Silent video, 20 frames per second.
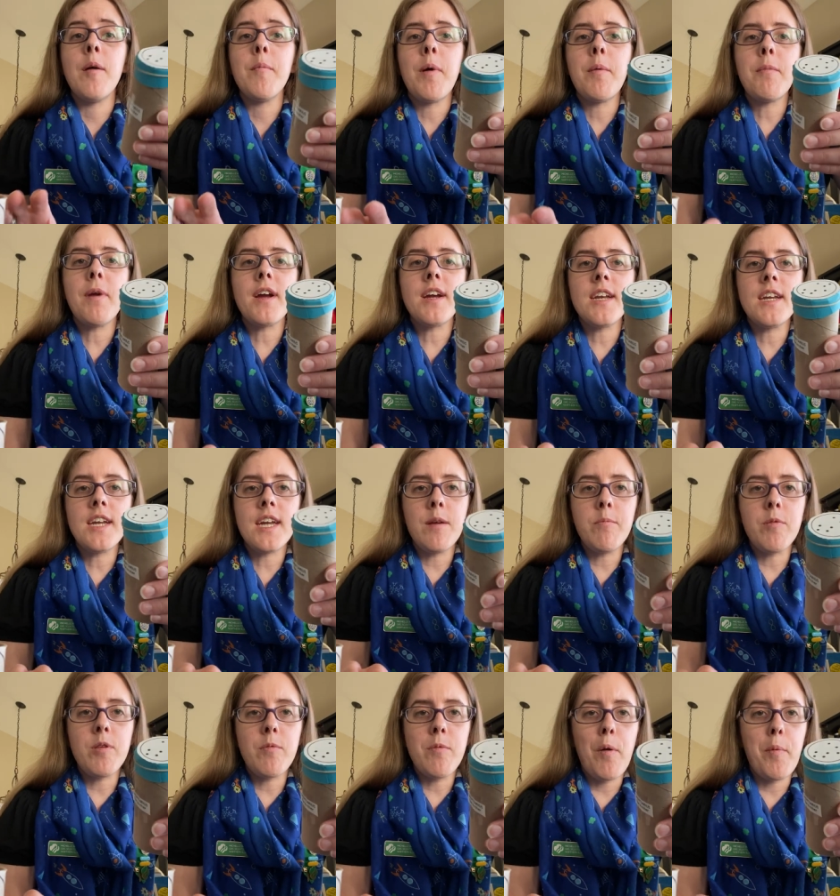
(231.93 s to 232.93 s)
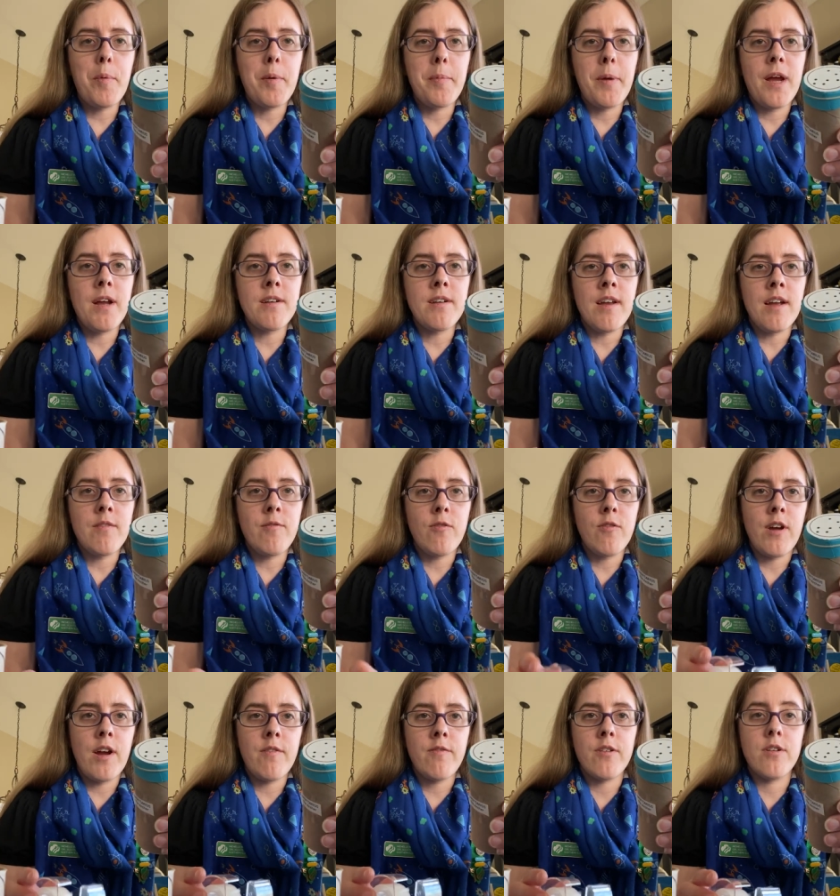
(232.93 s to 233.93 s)
But I'm not going to keep the rubber band on
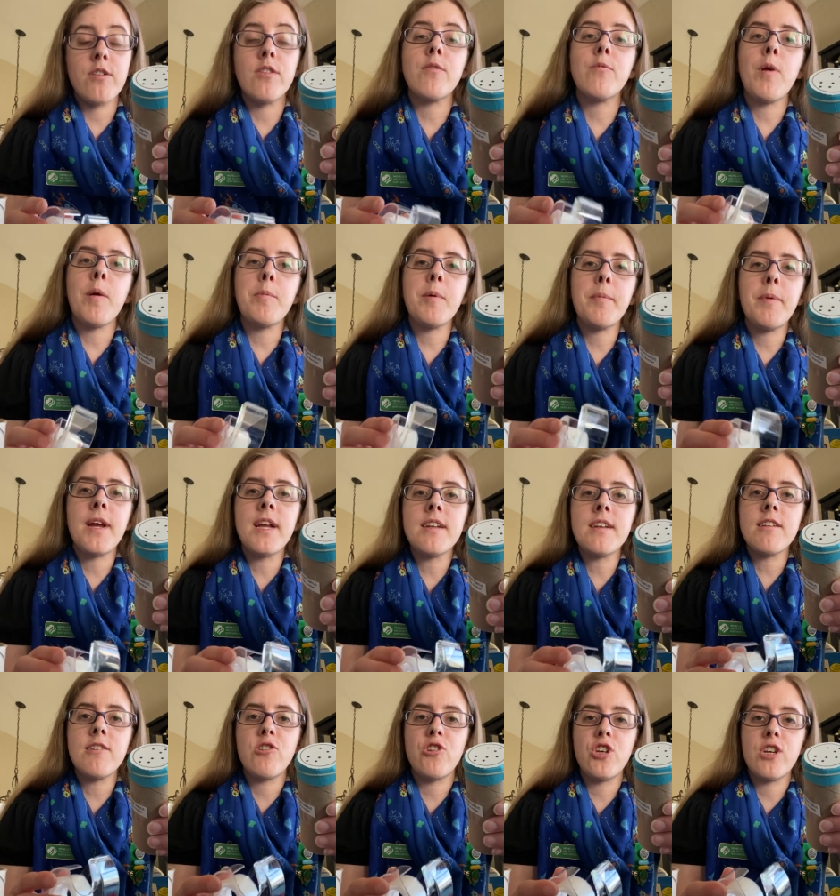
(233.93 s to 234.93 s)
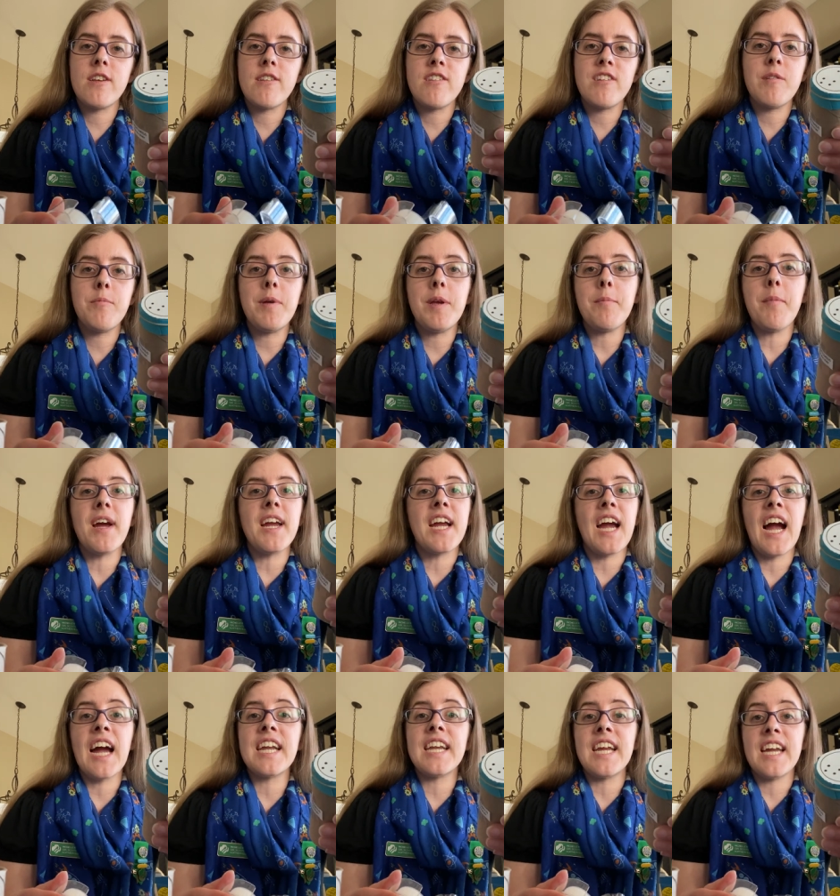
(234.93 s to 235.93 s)
forever. The rubber band is just to be my
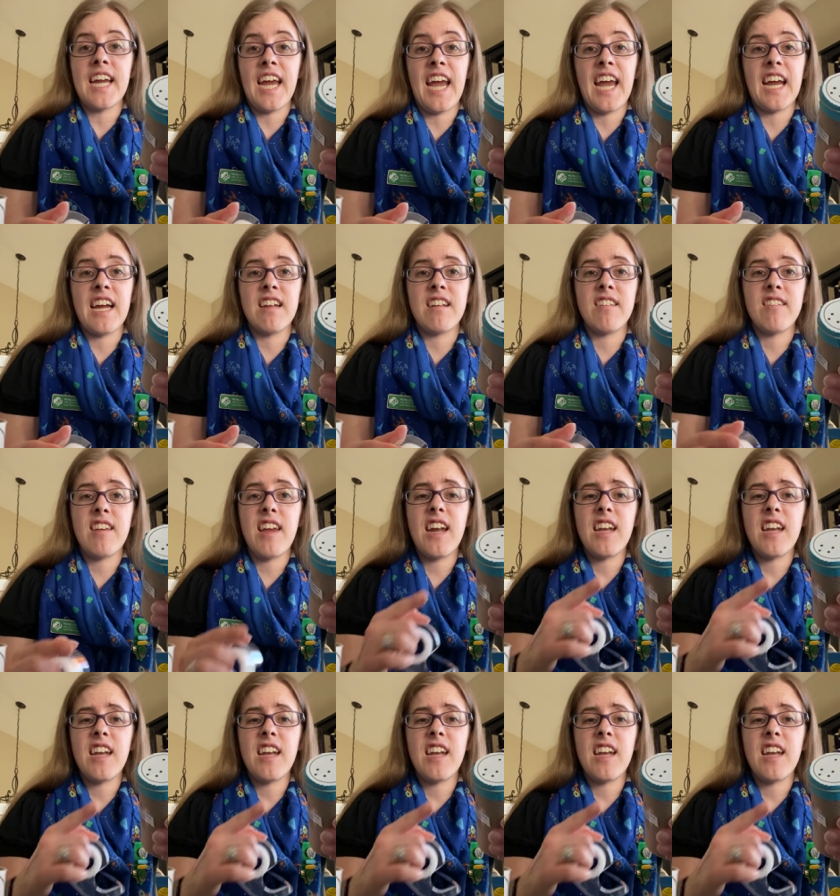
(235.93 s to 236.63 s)
guiding hands.